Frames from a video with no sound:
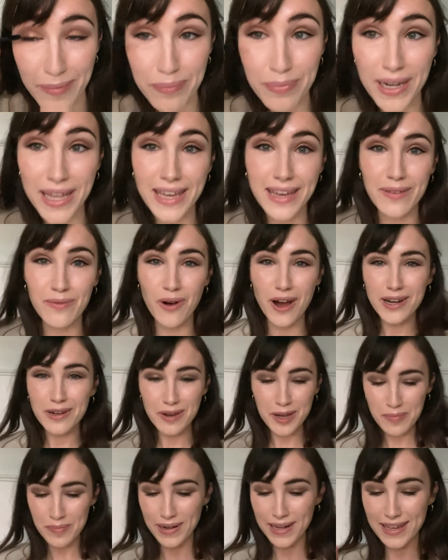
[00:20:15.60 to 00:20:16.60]
Blink, why do
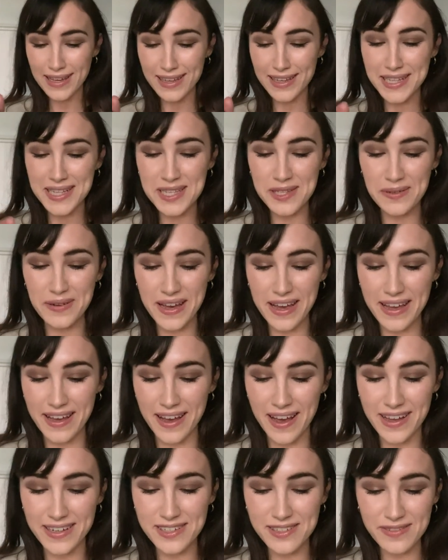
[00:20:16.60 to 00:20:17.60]
I blink into it?
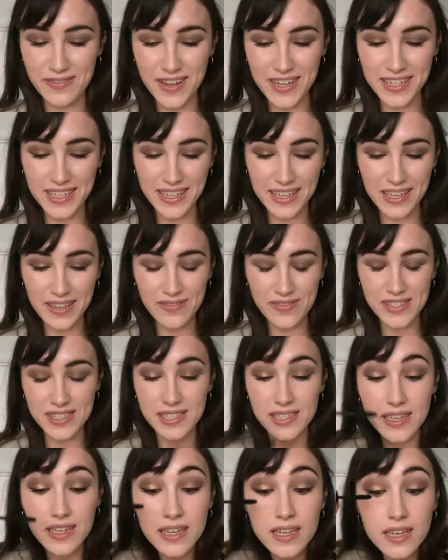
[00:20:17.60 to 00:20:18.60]
I just find it
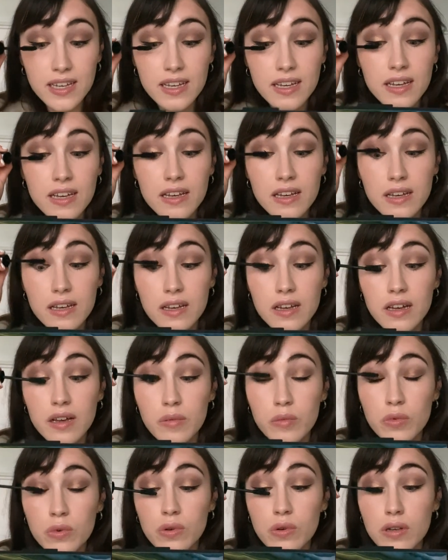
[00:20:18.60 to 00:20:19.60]
gives a
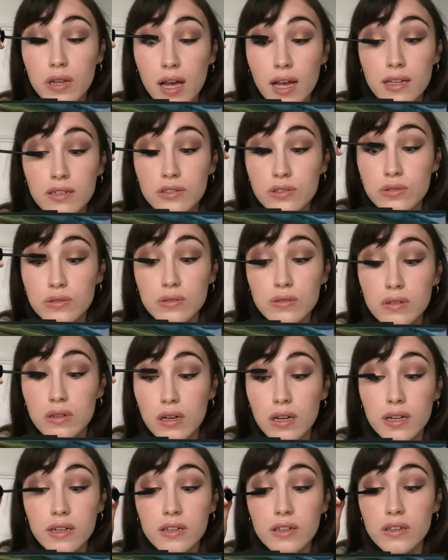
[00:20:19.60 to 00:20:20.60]
more natural
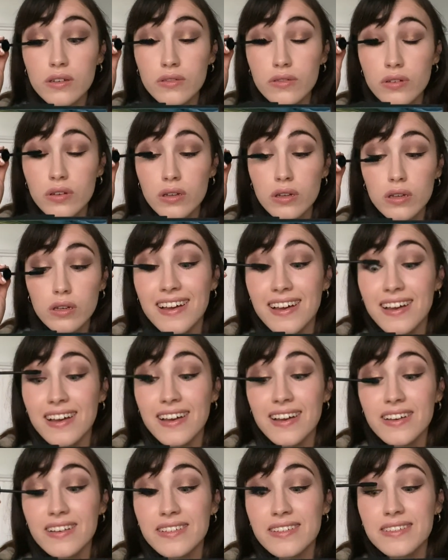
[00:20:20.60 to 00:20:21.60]
kind of
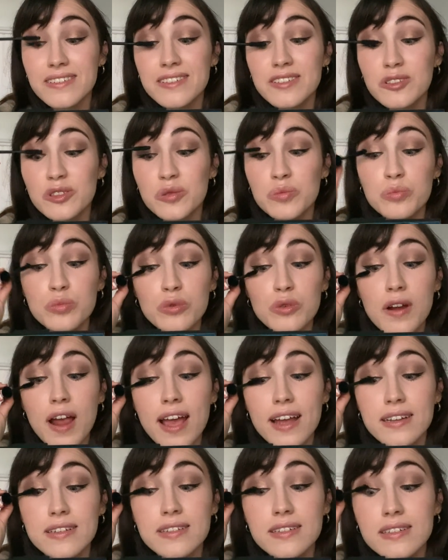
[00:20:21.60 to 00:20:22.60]

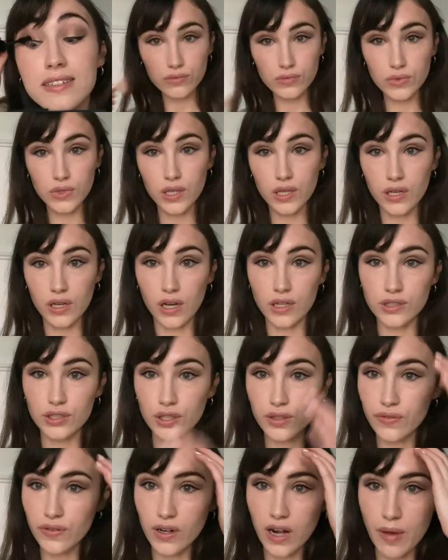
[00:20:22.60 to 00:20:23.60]
spread. I
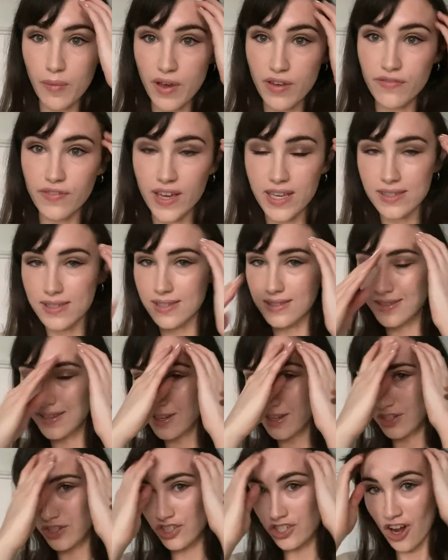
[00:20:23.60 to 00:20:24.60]
do feel like my face is
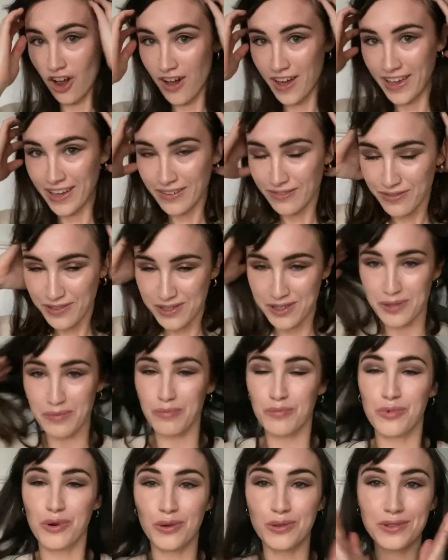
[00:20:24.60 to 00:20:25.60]
dying for
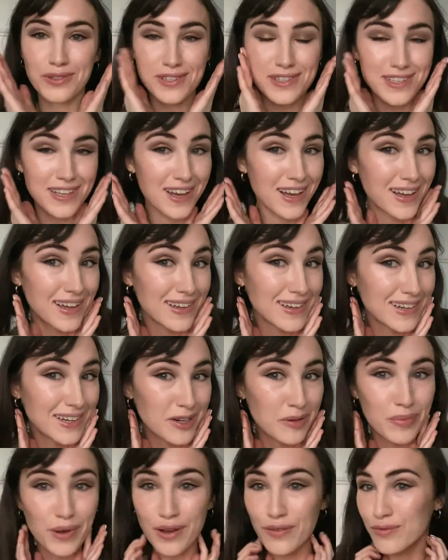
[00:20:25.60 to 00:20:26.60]
some bronzer, a
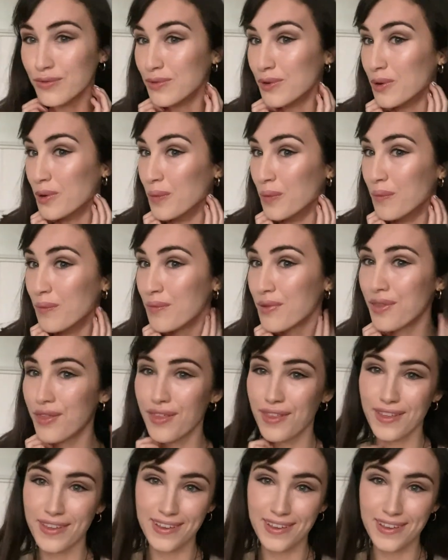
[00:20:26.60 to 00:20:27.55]
little bit of warmth